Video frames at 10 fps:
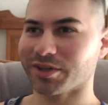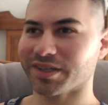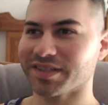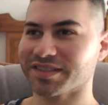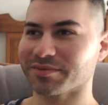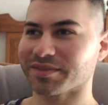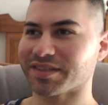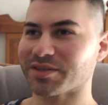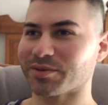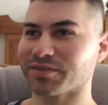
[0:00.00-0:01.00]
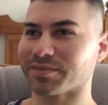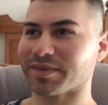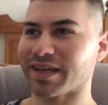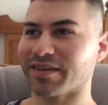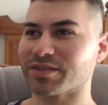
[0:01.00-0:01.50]
What is it with the two of them?
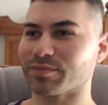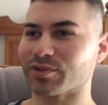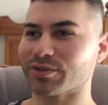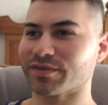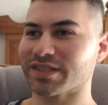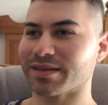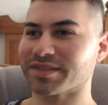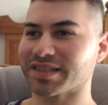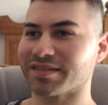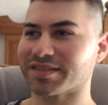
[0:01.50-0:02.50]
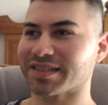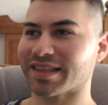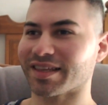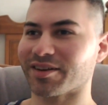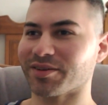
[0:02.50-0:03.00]
They have to prove to themselves
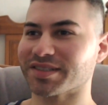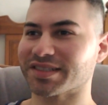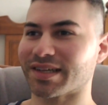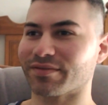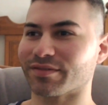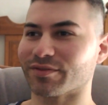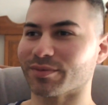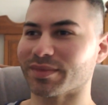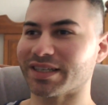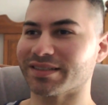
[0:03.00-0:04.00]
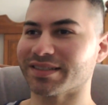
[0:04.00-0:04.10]
that they don't suffer from